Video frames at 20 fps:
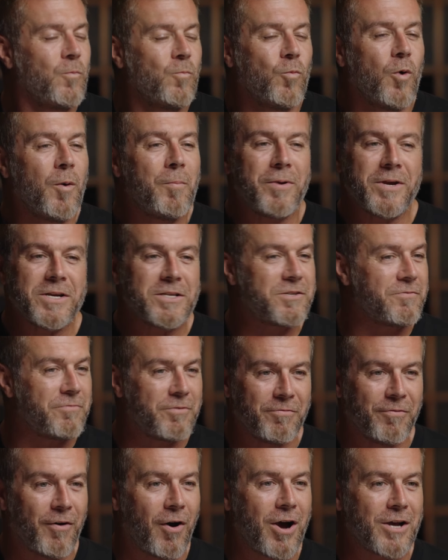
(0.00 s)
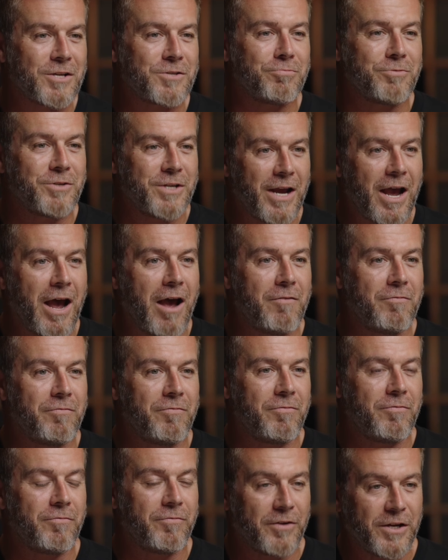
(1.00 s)
What piece of advice would you have
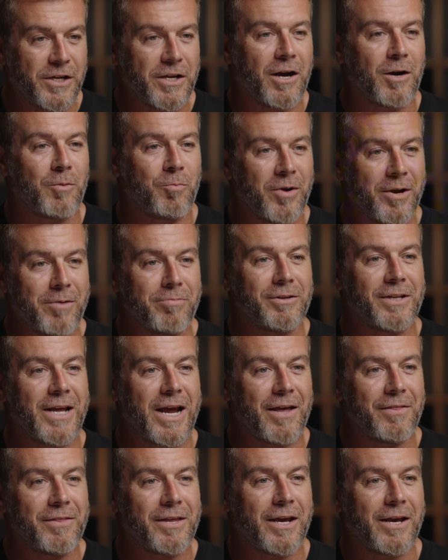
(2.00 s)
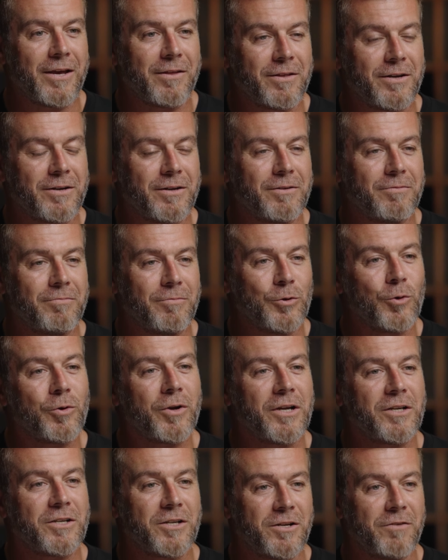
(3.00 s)
for young people out there that are
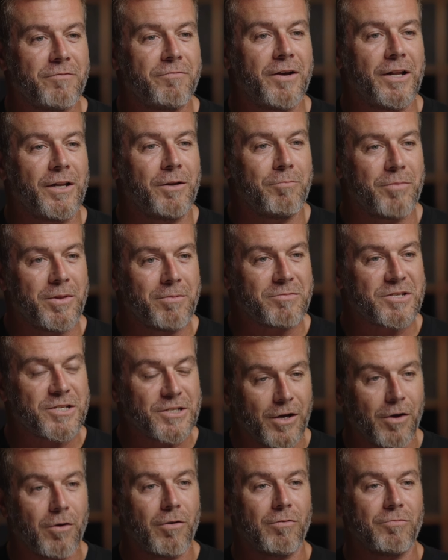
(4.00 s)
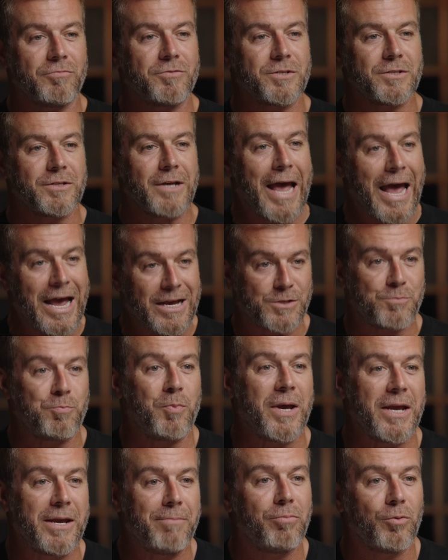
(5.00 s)
looking to develop themselves as
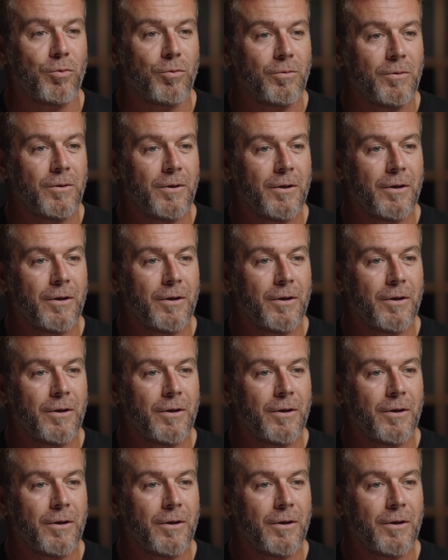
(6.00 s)
people?